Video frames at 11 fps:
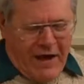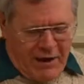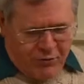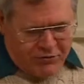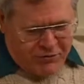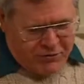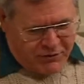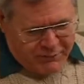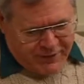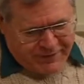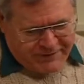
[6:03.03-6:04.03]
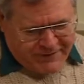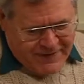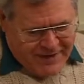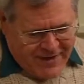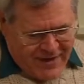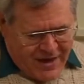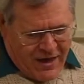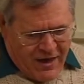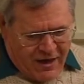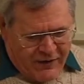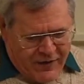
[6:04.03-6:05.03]
I will cook all the
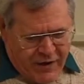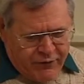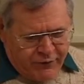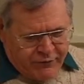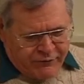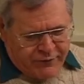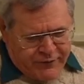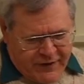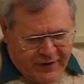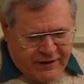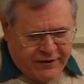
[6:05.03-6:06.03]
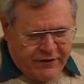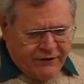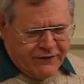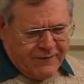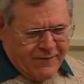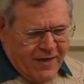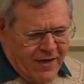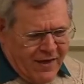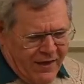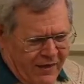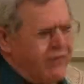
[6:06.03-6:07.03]
bacon. The other thing I did is,
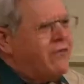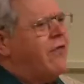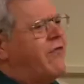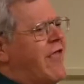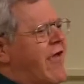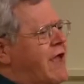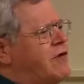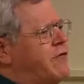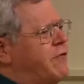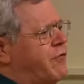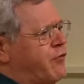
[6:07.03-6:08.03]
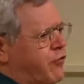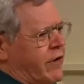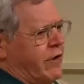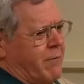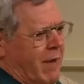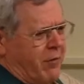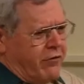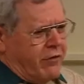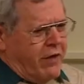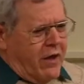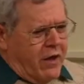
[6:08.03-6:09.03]
since the age of 3, my
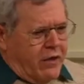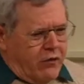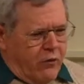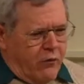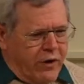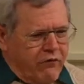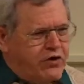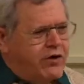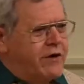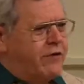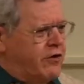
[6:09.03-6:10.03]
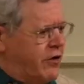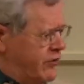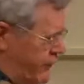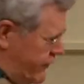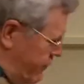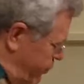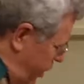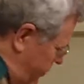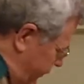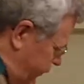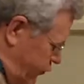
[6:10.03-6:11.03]
mother, whenever she did the dishes, she'd pull
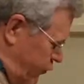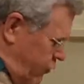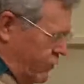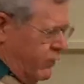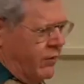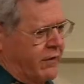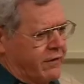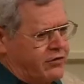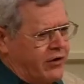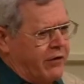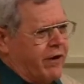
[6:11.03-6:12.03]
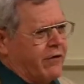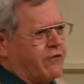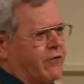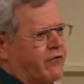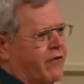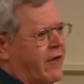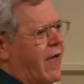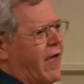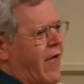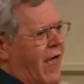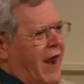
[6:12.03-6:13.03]
up a stool or chair next to the sink
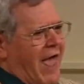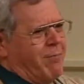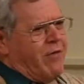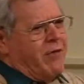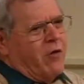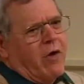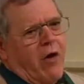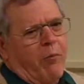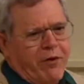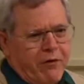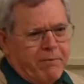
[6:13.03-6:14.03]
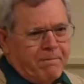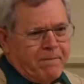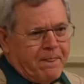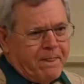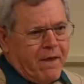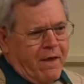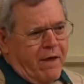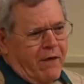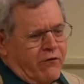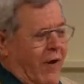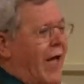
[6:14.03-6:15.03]
and have me there helping her.
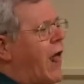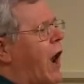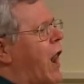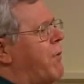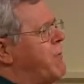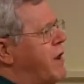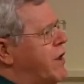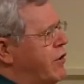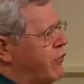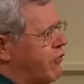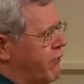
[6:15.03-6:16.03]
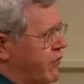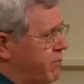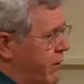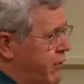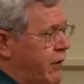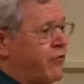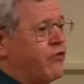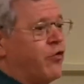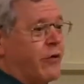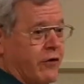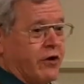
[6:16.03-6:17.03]
So I had many years of experience
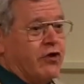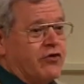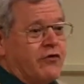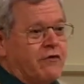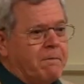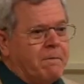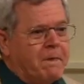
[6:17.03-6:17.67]
doing the dishes.